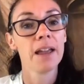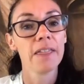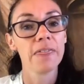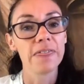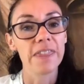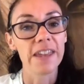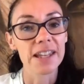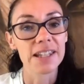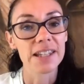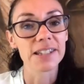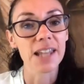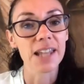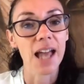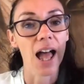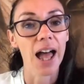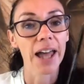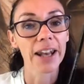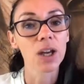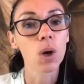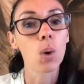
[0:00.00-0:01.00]
there's
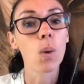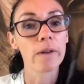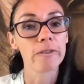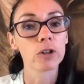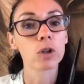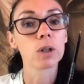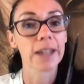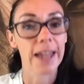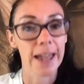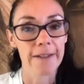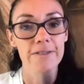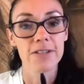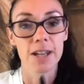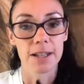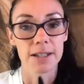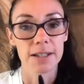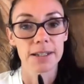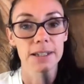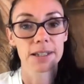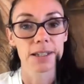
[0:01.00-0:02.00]
unequivocal
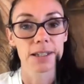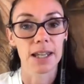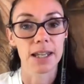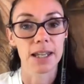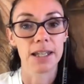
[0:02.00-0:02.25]
evidence